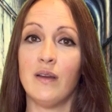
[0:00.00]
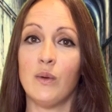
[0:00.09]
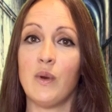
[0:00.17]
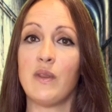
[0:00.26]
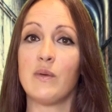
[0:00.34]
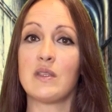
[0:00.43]

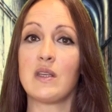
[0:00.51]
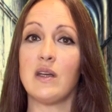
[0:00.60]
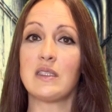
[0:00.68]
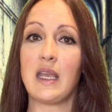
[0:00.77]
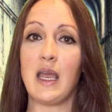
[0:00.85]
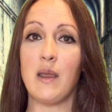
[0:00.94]
When the
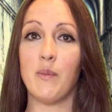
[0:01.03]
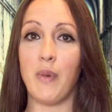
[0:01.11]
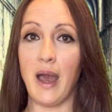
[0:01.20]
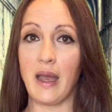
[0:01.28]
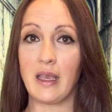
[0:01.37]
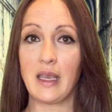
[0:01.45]
results came
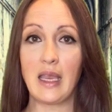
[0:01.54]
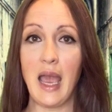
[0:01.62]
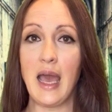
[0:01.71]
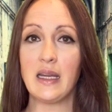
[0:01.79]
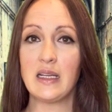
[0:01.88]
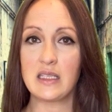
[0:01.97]
back,
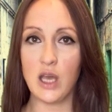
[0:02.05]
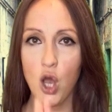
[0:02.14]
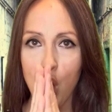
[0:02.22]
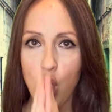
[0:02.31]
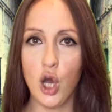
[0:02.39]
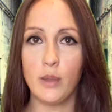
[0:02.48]
Candace
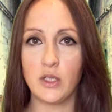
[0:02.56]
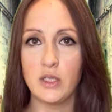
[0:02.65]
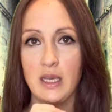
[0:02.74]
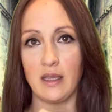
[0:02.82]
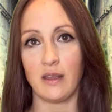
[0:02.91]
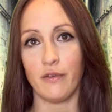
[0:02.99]
almost
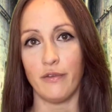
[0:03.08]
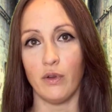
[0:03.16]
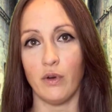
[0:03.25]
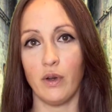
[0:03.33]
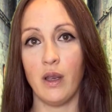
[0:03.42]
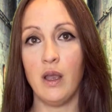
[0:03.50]
hit the
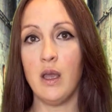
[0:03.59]
floor